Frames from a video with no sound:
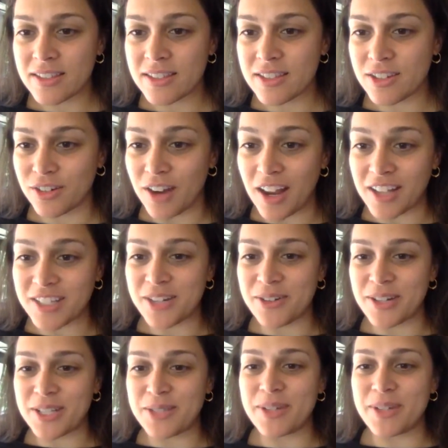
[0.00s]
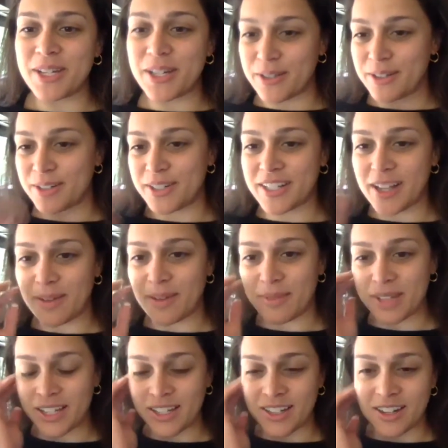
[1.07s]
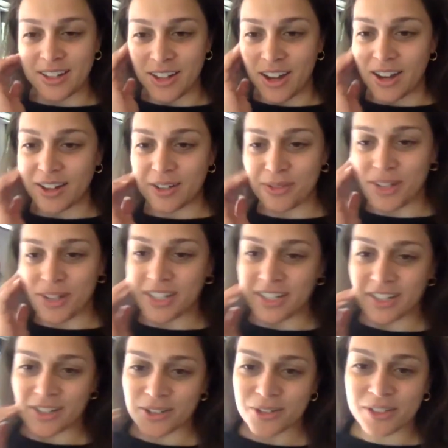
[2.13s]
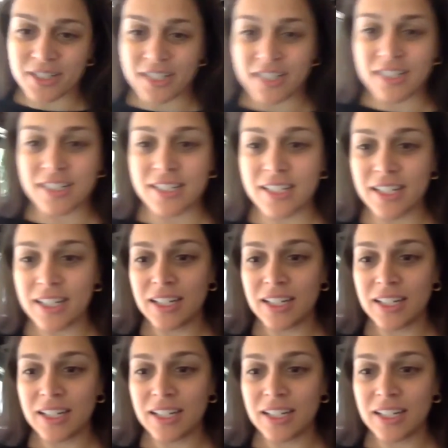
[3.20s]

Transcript: Toronto, Oswego. They're just coming in. Ottawa, Oakland.